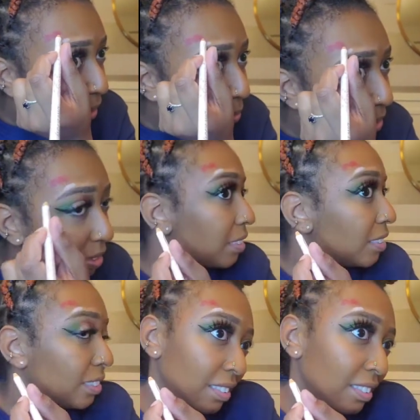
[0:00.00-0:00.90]
we
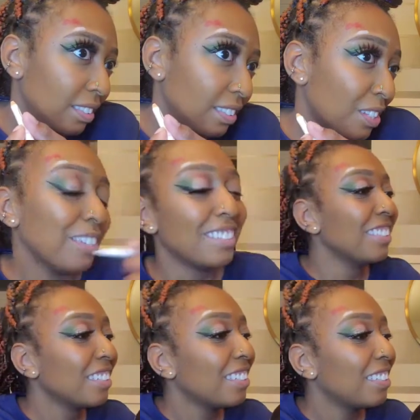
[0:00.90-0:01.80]
exchange,
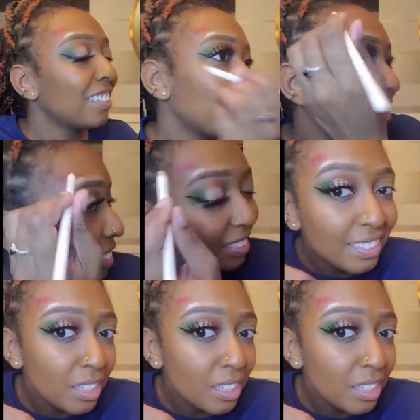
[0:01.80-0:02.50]
some things.